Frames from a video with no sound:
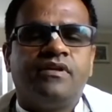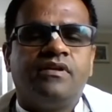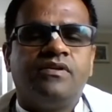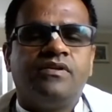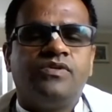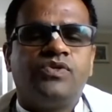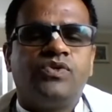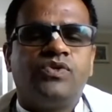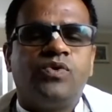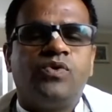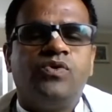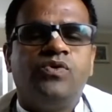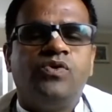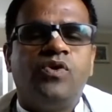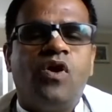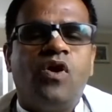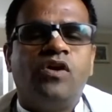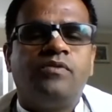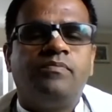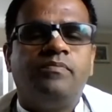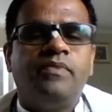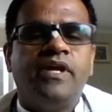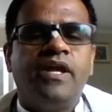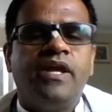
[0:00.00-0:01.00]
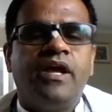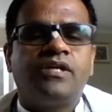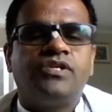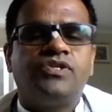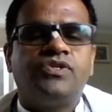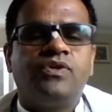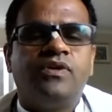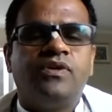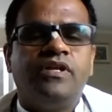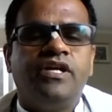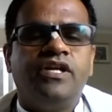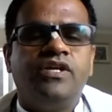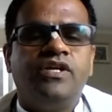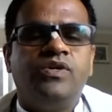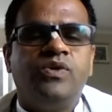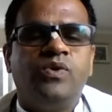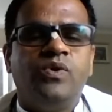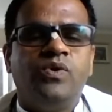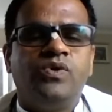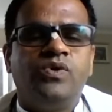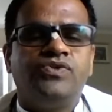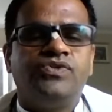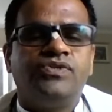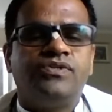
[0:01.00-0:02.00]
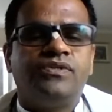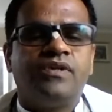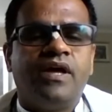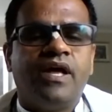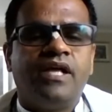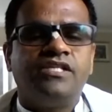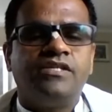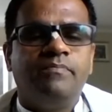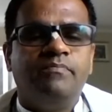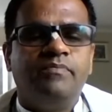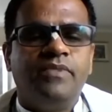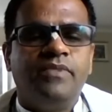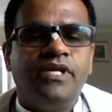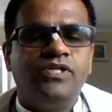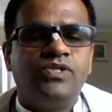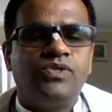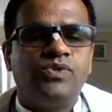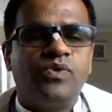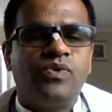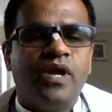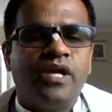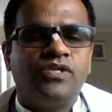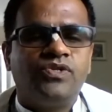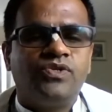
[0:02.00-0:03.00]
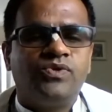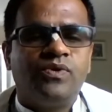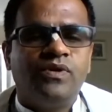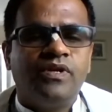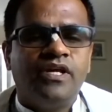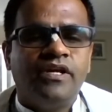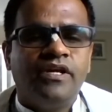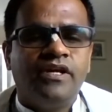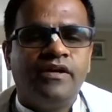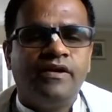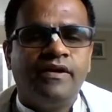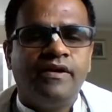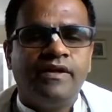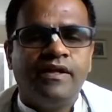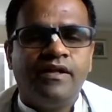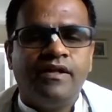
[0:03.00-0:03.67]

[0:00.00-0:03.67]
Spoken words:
should not be actually used as a means to actually